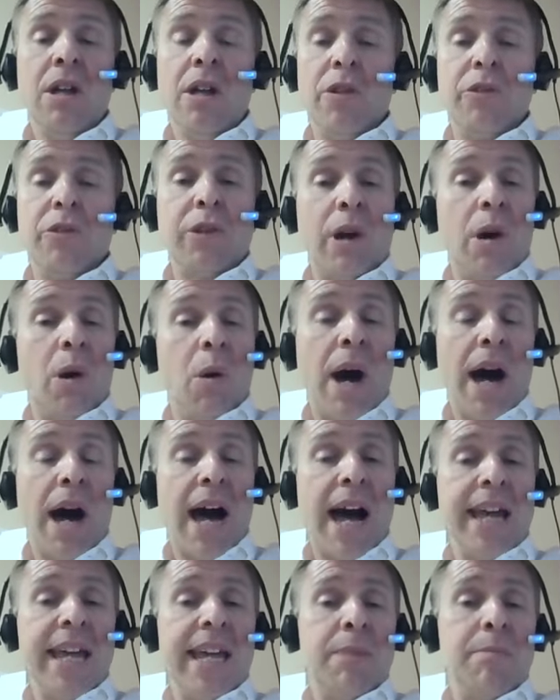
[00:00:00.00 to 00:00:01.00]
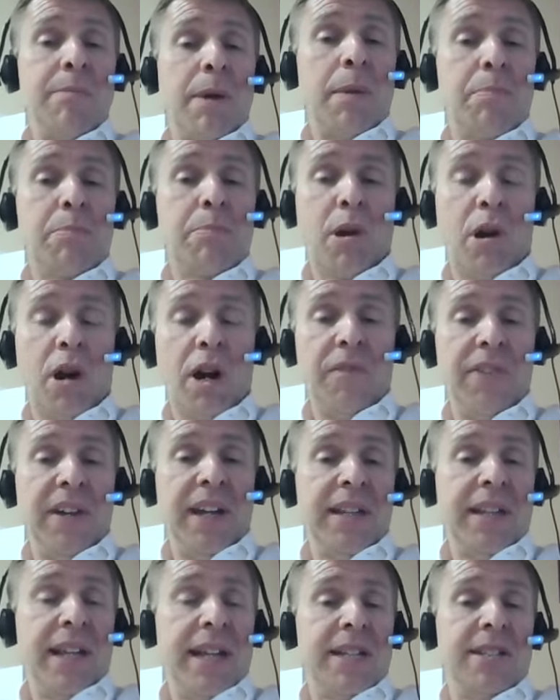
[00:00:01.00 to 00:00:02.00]
So I am a
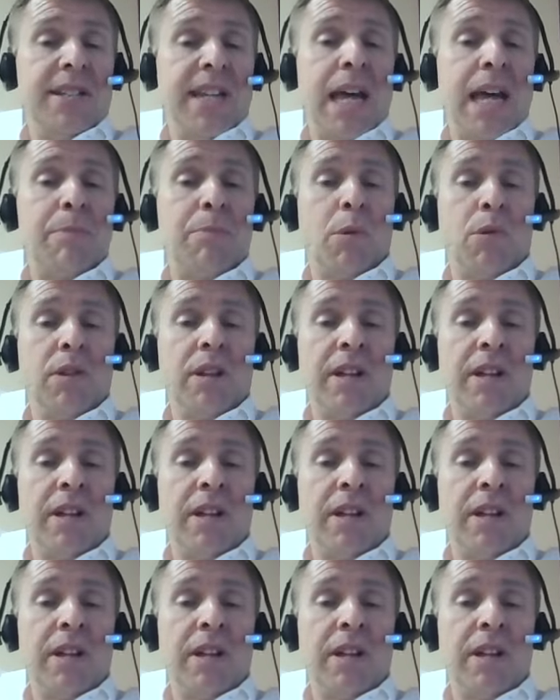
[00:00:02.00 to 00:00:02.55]
perfect example